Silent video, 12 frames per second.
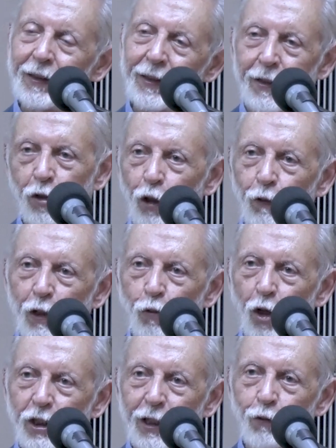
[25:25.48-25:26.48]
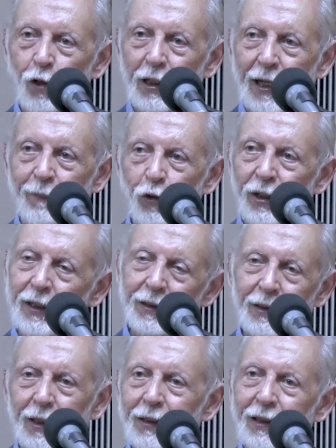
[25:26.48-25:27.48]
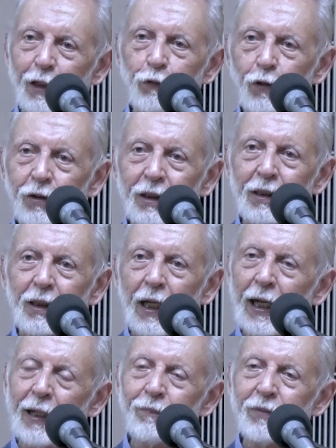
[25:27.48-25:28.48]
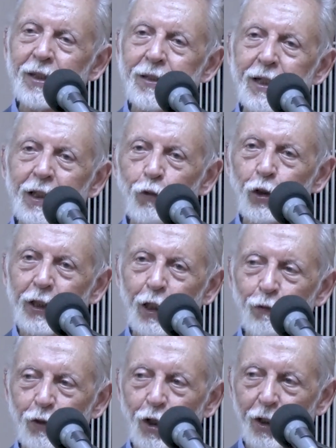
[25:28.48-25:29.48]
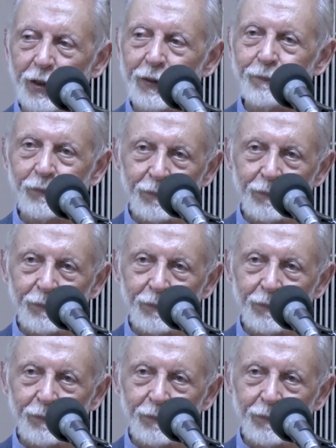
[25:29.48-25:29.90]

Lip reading: He's always watching what I am doing, and therefore I'm just a devotee of God.